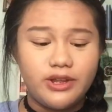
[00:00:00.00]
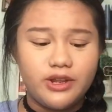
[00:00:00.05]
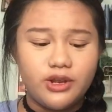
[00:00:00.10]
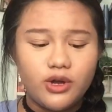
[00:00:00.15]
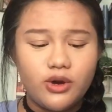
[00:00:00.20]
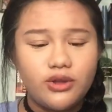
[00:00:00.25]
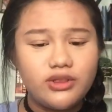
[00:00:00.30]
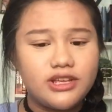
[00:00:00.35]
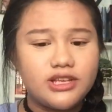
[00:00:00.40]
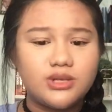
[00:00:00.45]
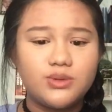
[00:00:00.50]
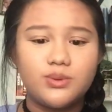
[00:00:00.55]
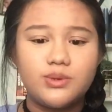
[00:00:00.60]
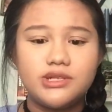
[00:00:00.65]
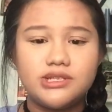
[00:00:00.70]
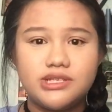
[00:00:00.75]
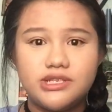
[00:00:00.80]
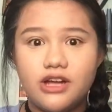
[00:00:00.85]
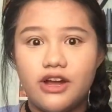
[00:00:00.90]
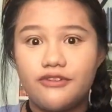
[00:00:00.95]
And no, this
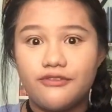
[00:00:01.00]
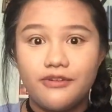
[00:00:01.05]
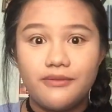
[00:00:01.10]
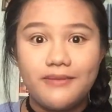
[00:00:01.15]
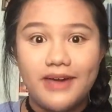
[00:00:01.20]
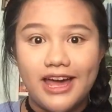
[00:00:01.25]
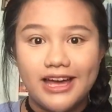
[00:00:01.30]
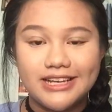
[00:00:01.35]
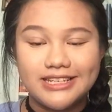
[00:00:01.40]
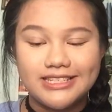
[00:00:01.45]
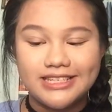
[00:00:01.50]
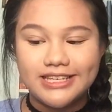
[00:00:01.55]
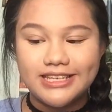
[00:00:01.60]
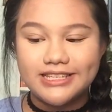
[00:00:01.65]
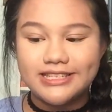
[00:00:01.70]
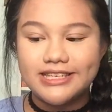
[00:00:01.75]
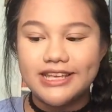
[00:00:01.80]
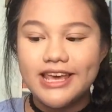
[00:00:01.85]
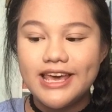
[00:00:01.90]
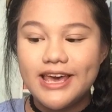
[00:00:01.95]
one's not from
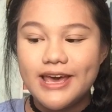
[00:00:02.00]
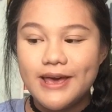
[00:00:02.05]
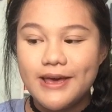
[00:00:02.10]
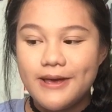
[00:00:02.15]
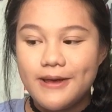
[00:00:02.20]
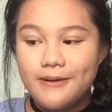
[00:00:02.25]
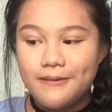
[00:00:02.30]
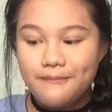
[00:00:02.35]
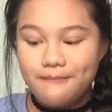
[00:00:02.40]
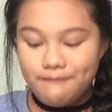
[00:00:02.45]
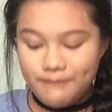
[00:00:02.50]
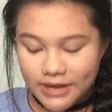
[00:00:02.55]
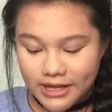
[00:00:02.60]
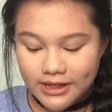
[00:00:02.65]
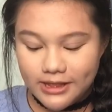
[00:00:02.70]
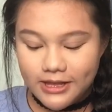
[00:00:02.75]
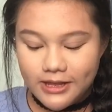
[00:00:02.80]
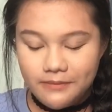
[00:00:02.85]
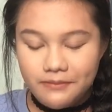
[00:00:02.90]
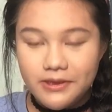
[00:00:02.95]
Axis,
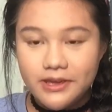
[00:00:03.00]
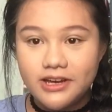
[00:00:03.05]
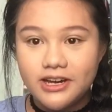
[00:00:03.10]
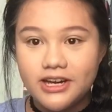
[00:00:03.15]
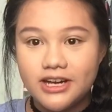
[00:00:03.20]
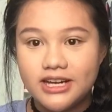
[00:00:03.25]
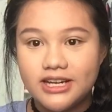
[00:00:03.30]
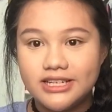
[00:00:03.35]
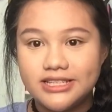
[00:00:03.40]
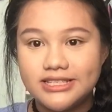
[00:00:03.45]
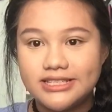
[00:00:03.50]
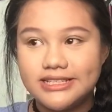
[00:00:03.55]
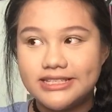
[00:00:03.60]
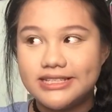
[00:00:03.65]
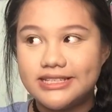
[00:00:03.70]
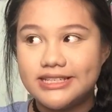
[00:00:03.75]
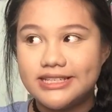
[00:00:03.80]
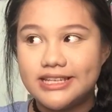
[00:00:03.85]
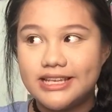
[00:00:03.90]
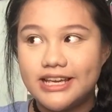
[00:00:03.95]
mainly because
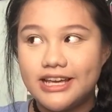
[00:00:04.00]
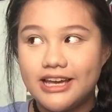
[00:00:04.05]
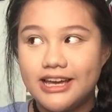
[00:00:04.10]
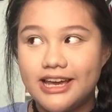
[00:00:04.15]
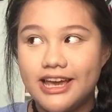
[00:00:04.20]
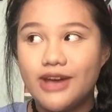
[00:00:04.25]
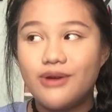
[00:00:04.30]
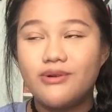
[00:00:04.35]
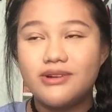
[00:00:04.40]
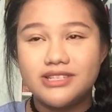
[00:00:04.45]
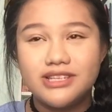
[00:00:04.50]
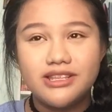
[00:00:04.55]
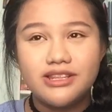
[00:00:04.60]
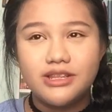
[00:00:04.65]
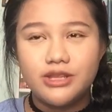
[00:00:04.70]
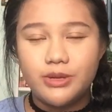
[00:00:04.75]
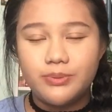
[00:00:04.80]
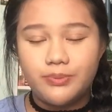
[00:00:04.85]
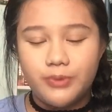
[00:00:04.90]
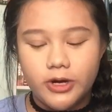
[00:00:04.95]
it wasn't
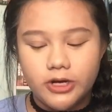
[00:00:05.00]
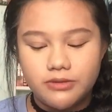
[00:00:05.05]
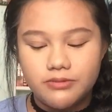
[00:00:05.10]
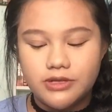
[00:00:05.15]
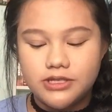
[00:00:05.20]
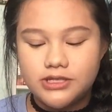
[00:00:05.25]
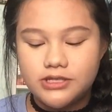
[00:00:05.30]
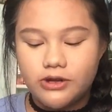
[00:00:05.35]
the department